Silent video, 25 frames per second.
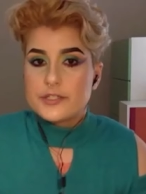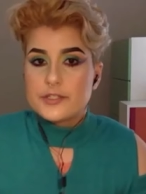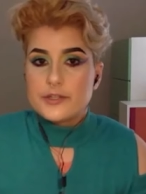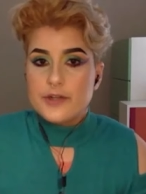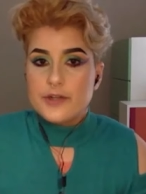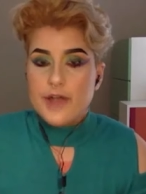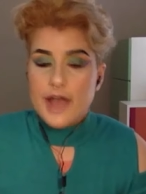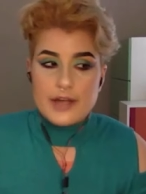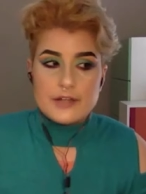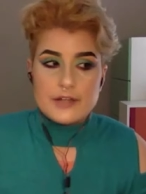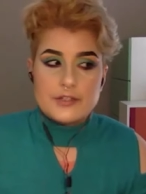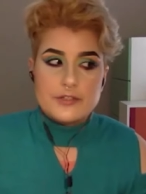You're
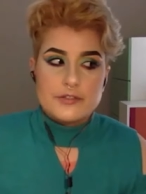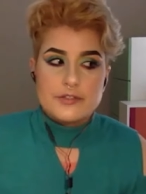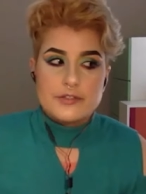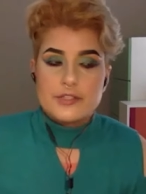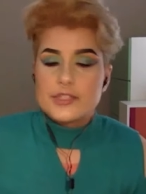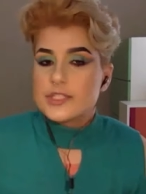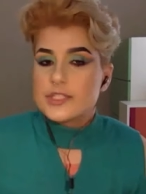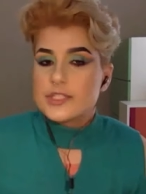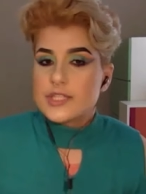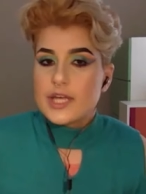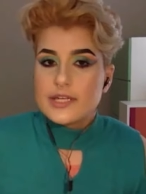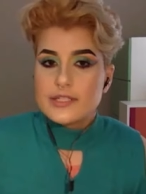actually
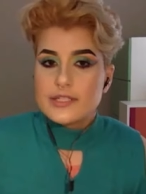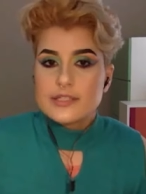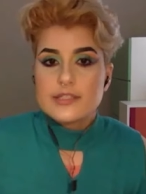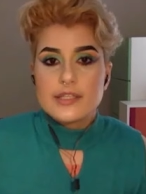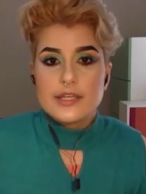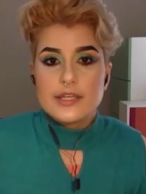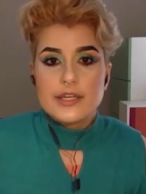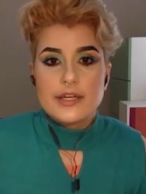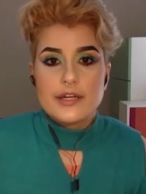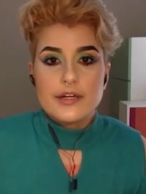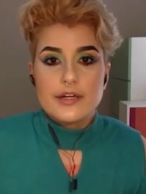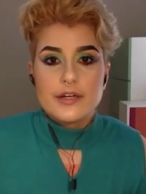just
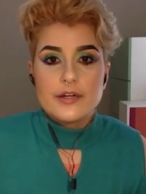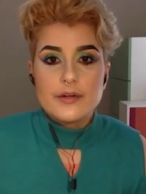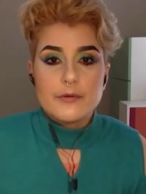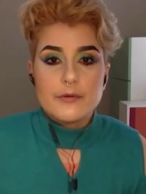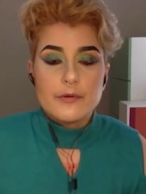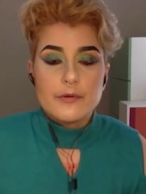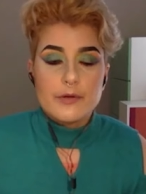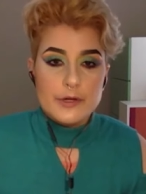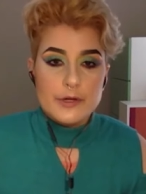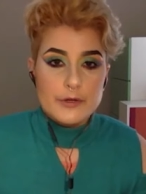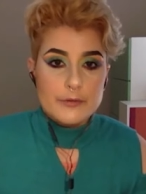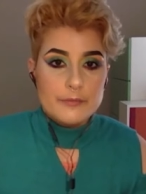isolated in a
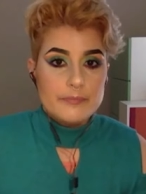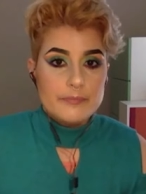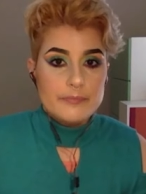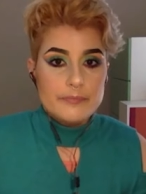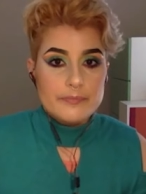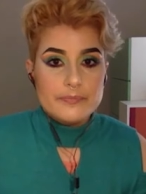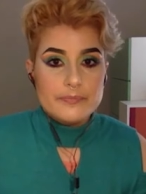room.